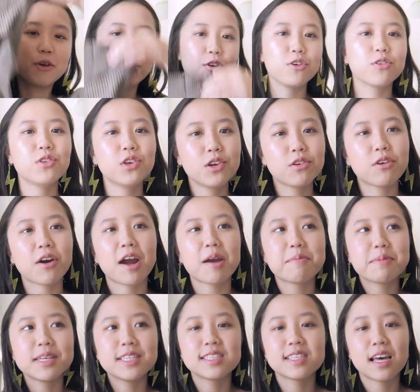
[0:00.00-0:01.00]
My only
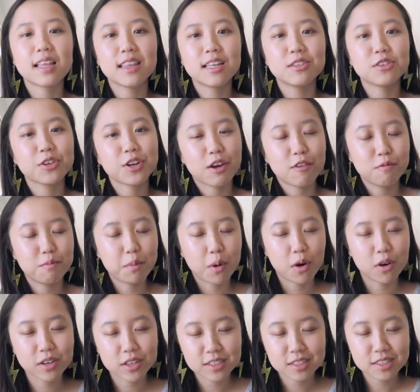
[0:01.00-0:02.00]
gripe is that they don't have
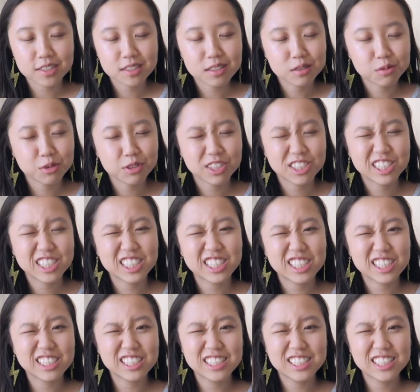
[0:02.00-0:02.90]
pockets, which